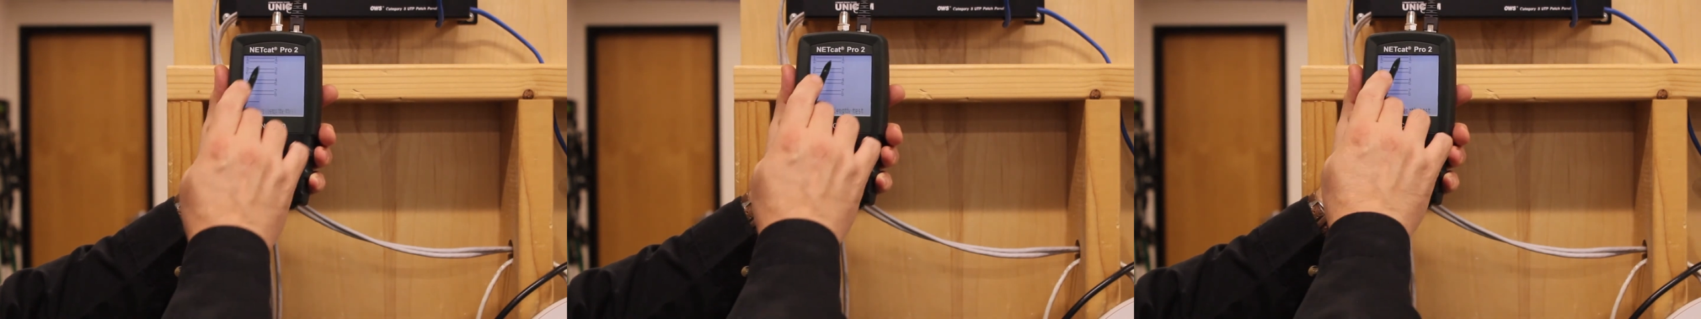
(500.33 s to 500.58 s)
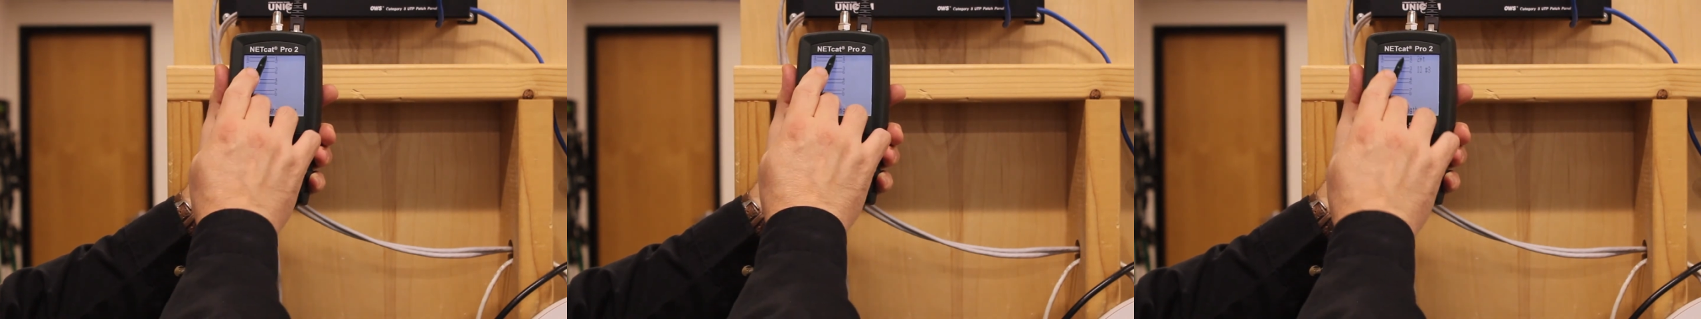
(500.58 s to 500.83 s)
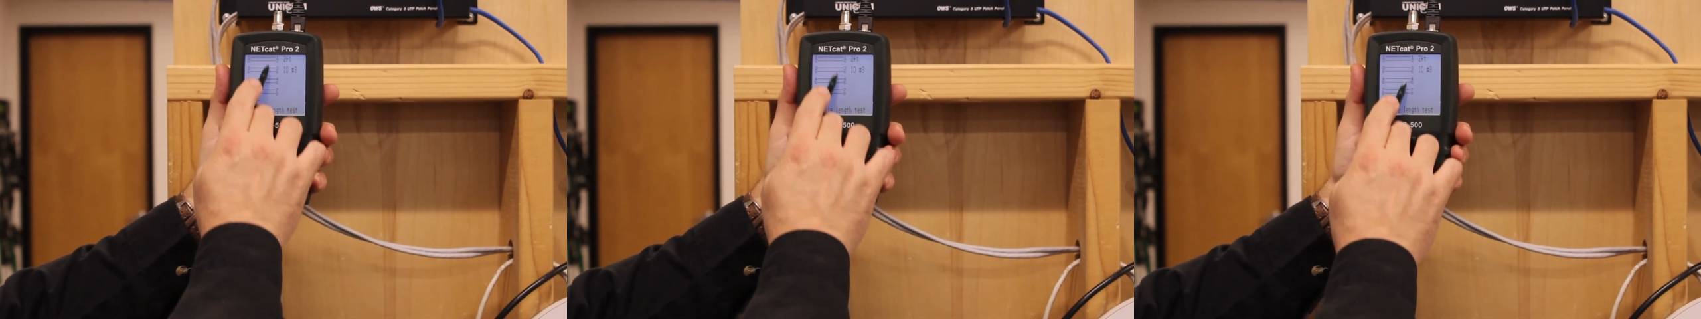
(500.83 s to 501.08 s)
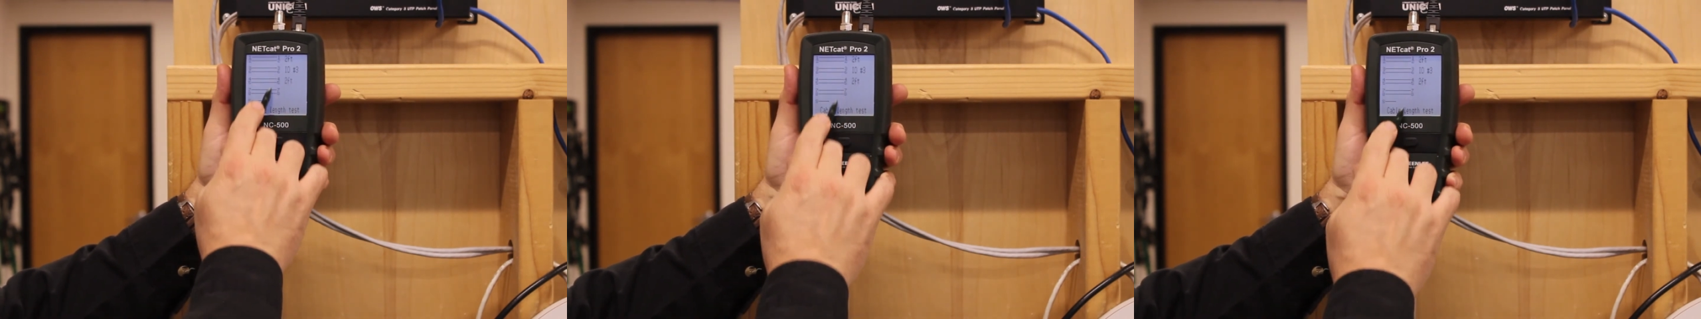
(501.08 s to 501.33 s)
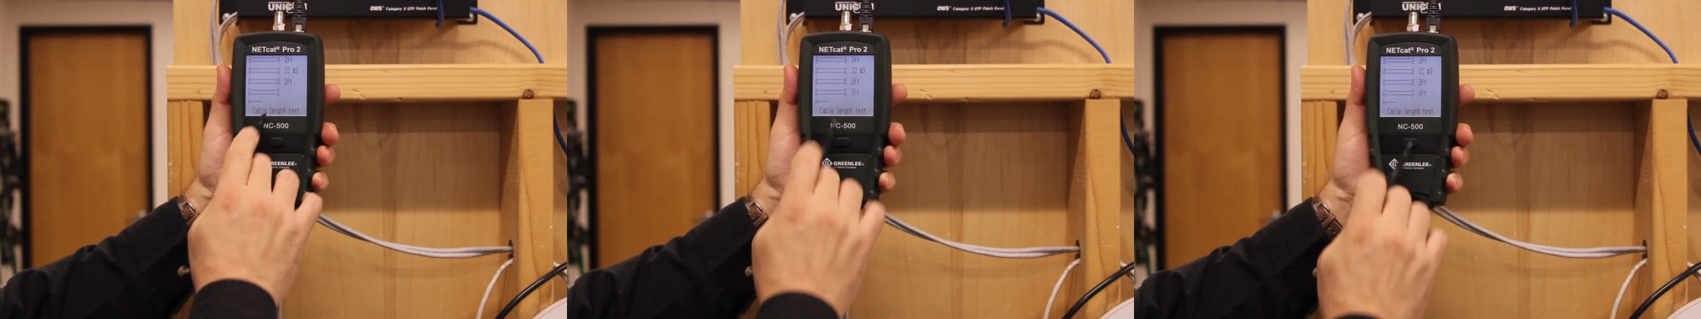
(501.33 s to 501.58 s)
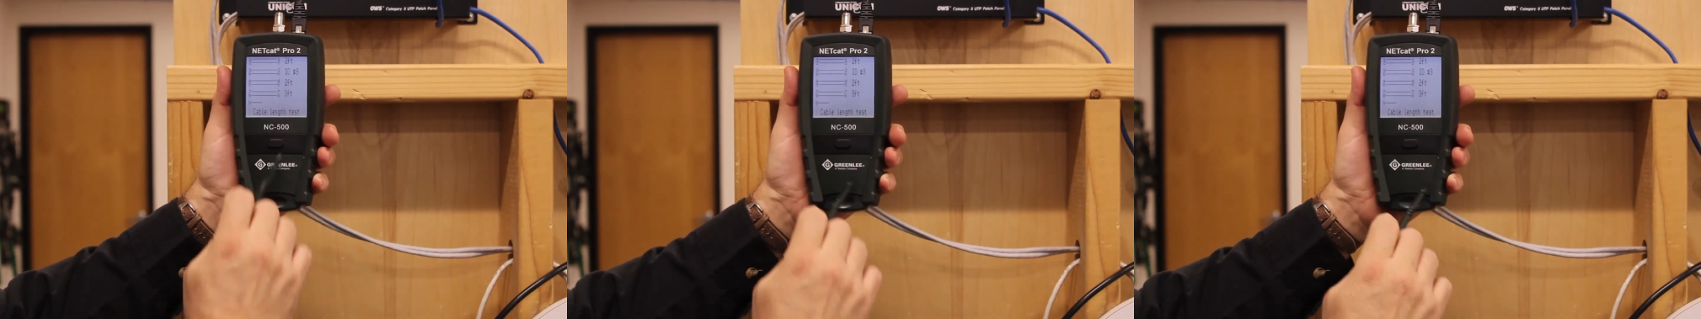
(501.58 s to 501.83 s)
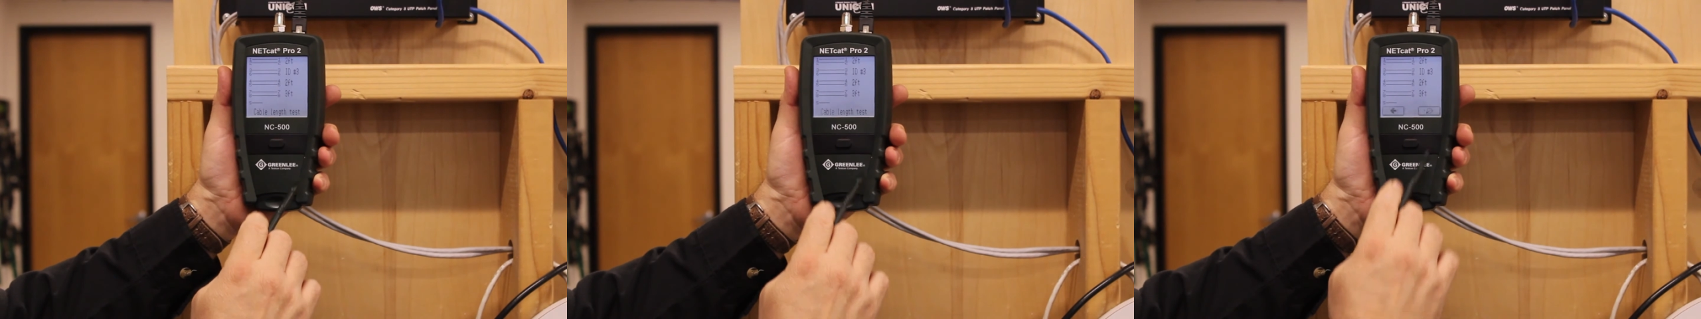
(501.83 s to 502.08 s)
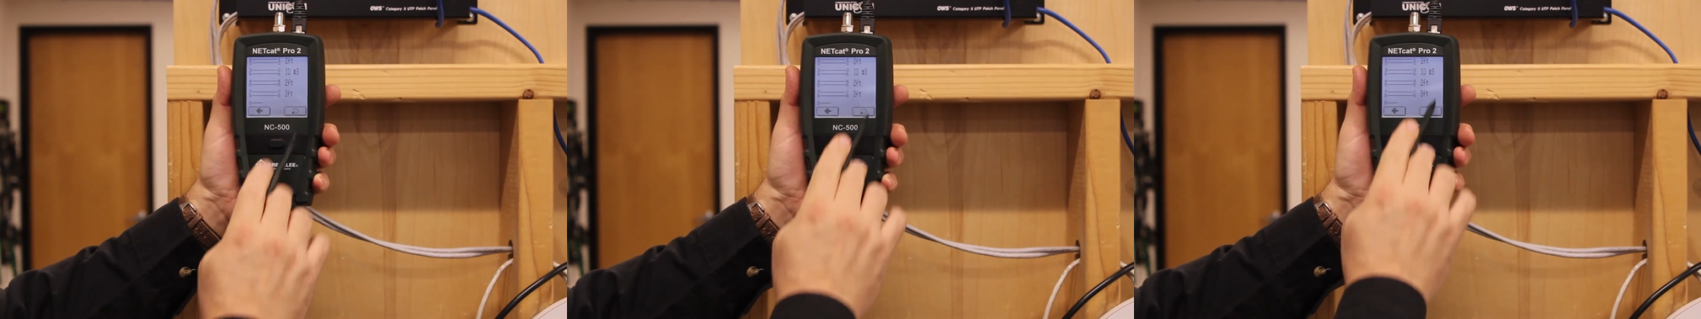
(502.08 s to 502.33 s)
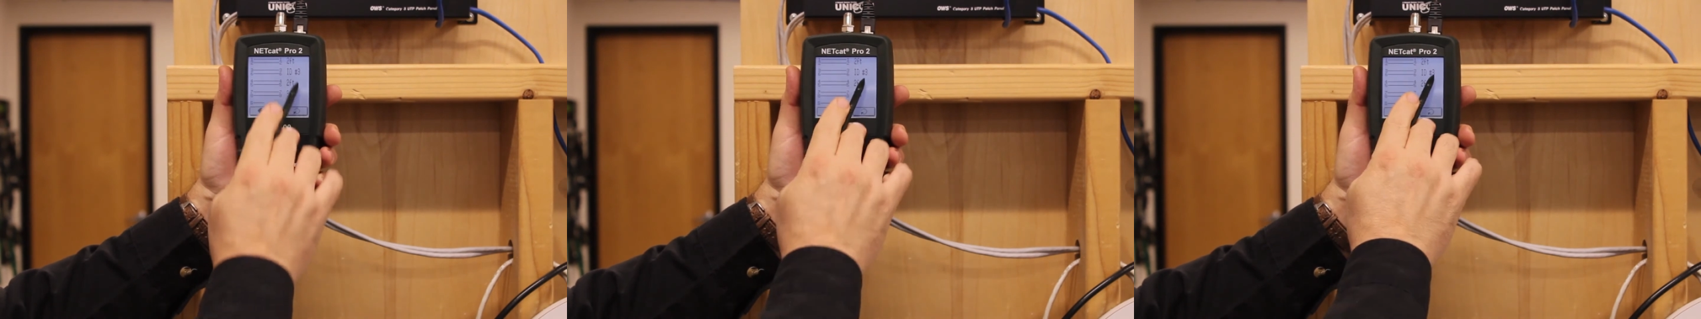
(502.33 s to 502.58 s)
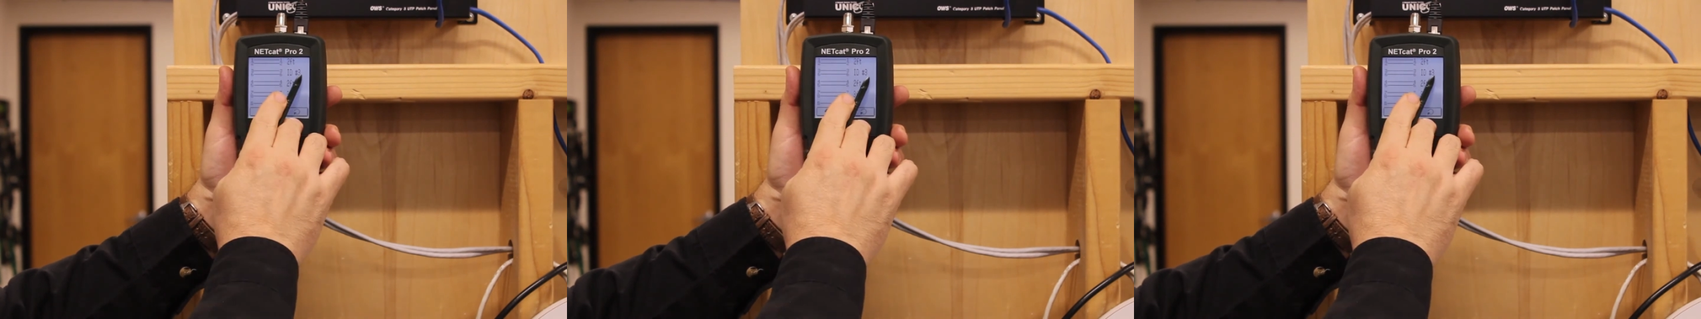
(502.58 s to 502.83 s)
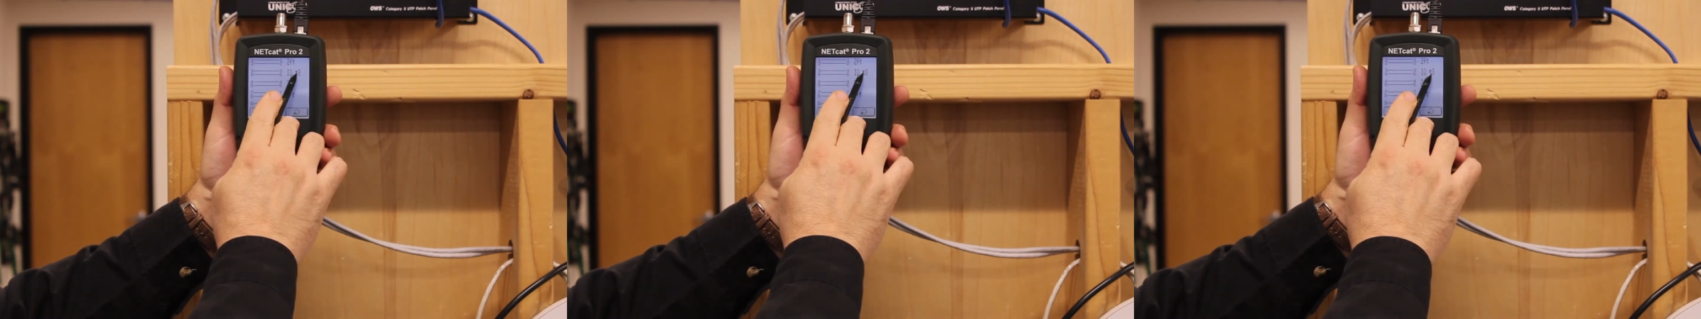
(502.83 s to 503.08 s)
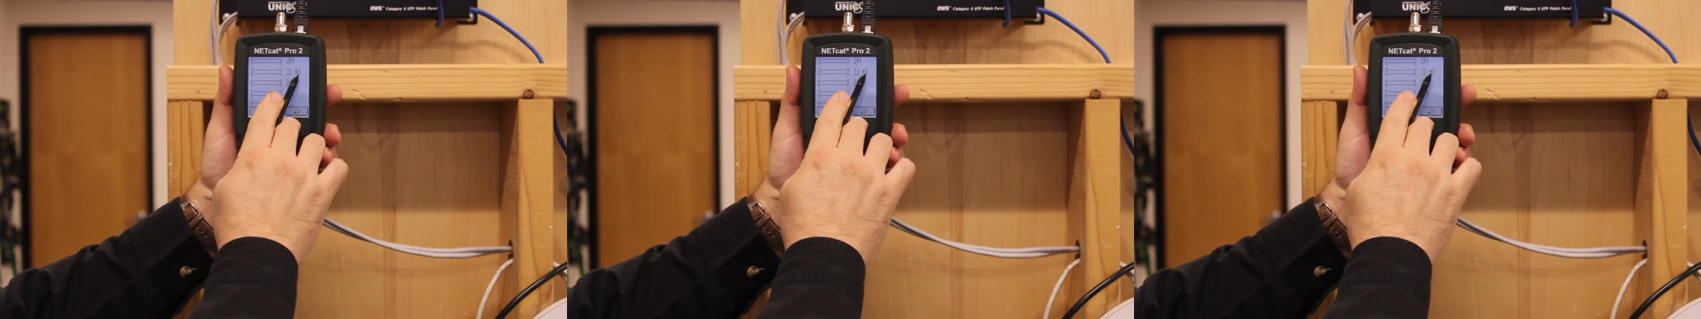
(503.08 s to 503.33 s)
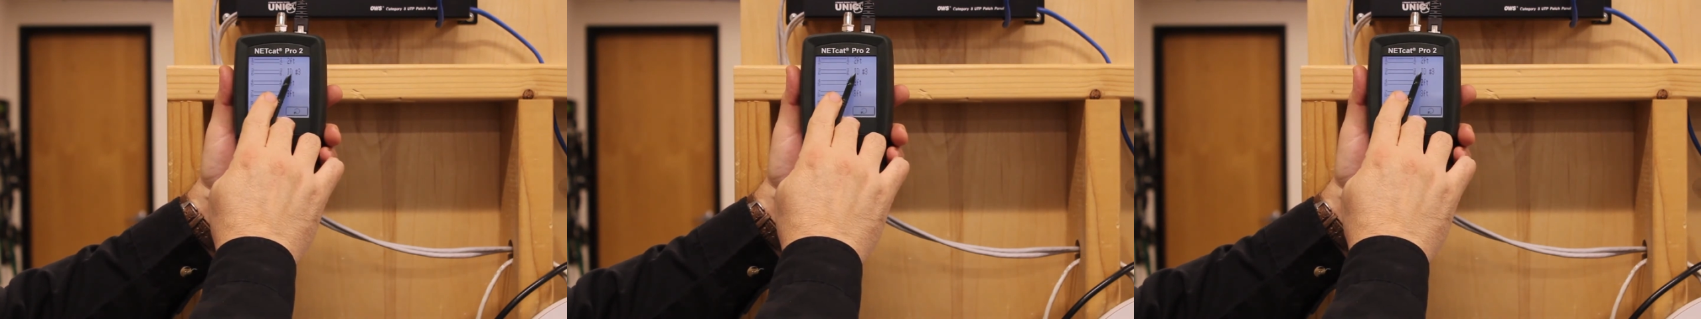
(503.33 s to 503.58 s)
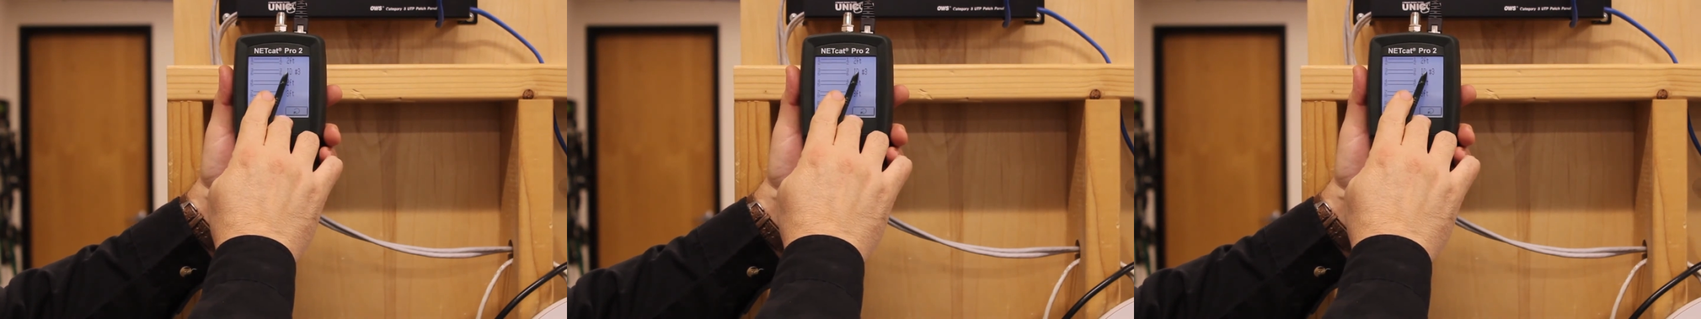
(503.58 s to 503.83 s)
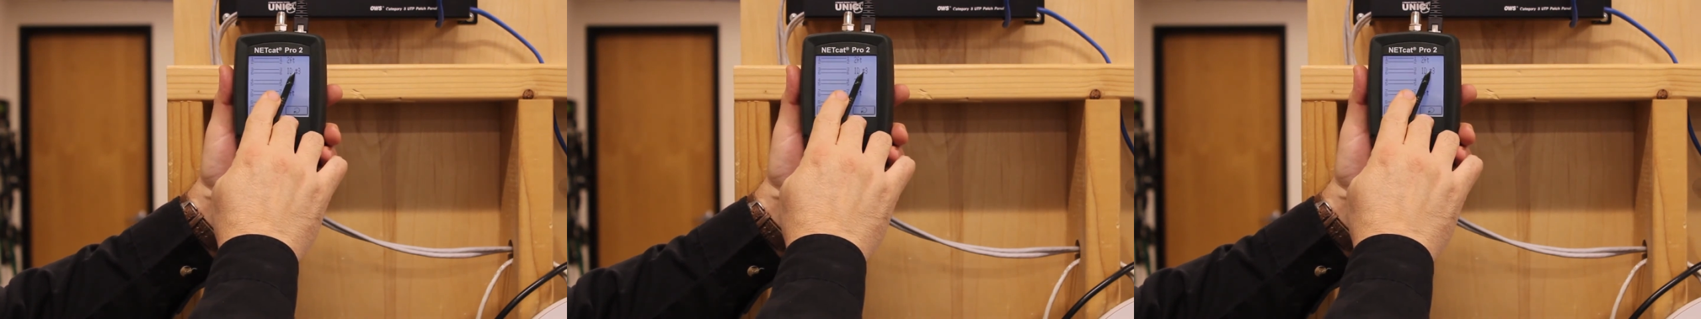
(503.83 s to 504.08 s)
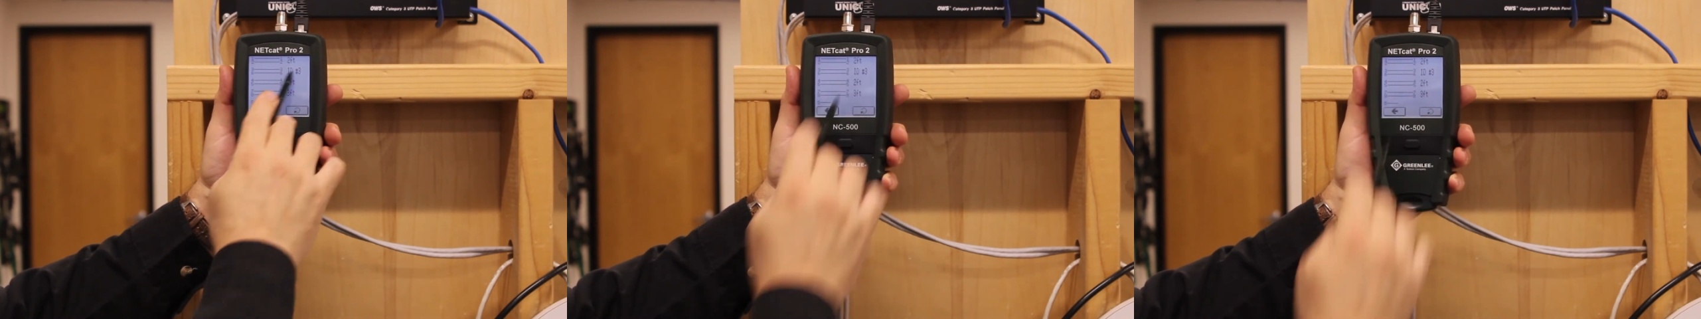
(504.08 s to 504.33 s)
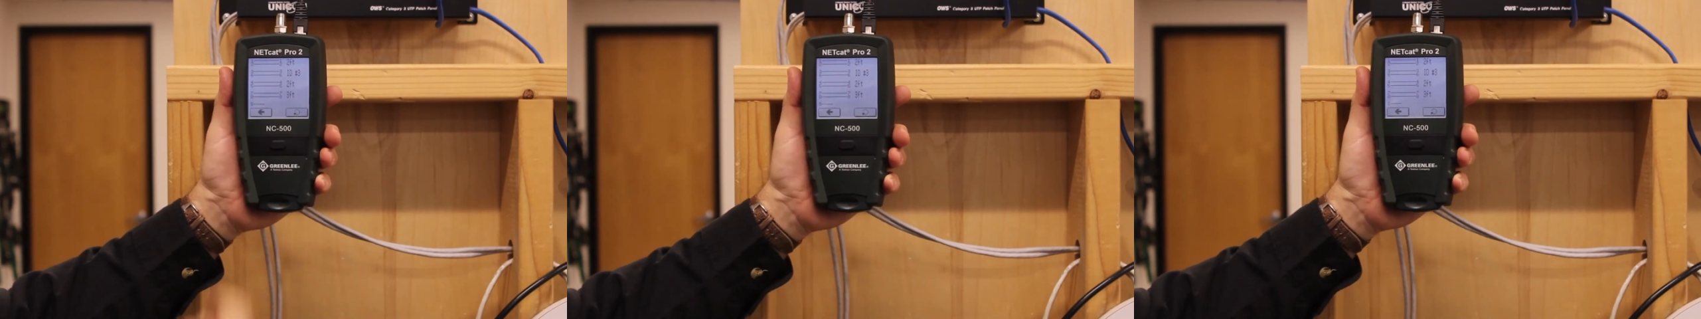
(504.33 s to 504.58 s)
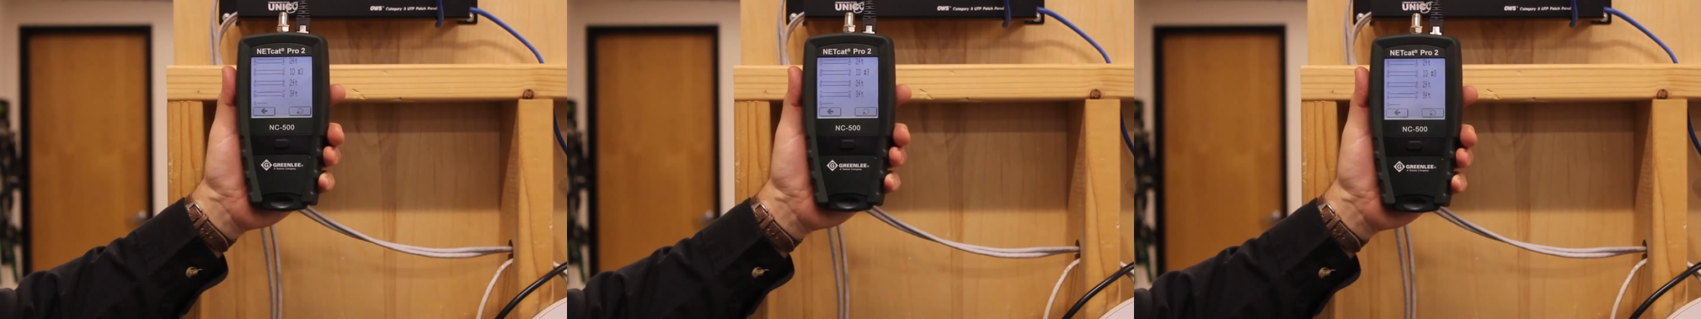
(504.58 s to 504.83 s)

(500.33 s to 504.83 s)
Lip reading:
No face is visible, so there are no lips to read.